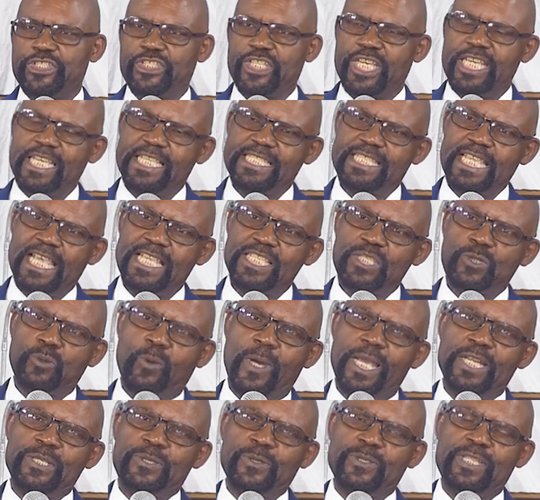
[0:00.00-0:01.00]

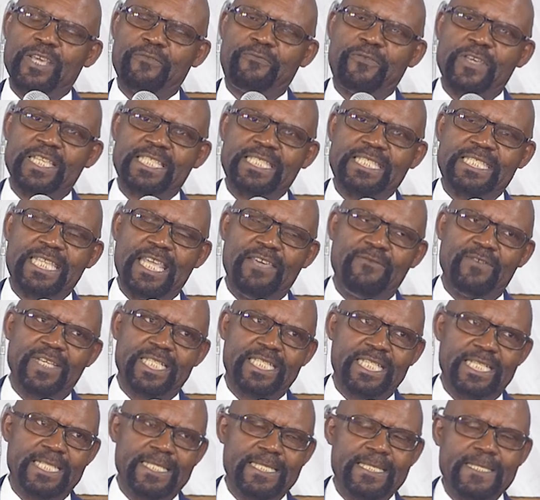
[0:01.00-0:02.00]
Jesus went to the
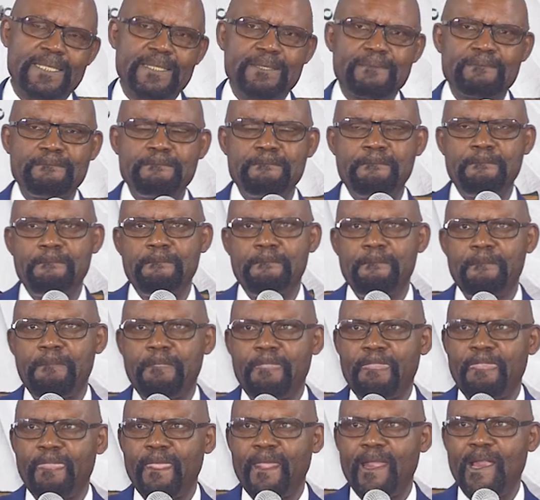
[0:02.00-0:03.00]
festivities
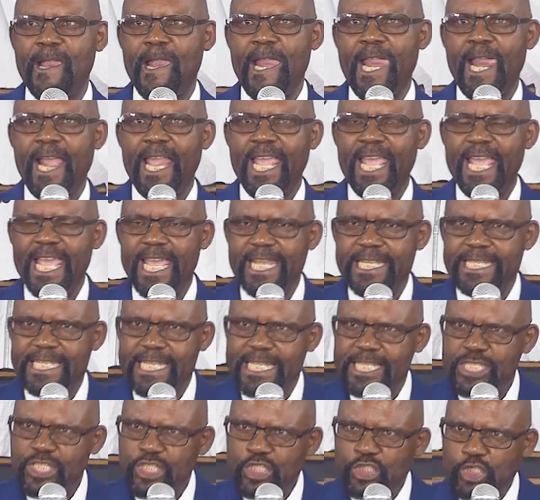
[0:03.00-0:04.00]

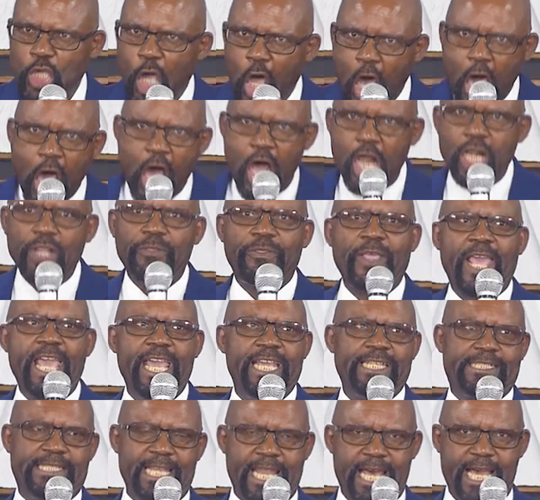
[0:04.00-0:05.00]
and he stole
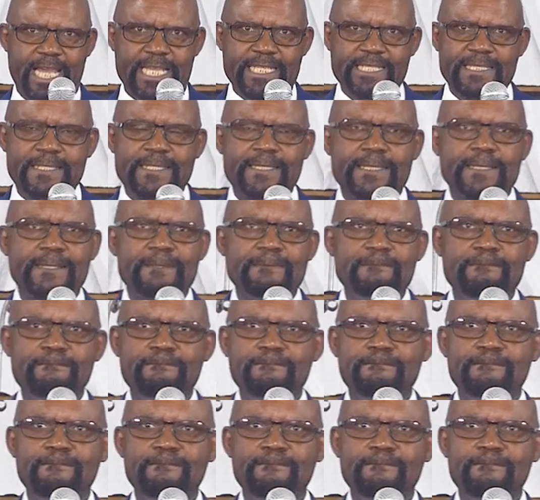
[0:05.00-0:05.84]
the headlines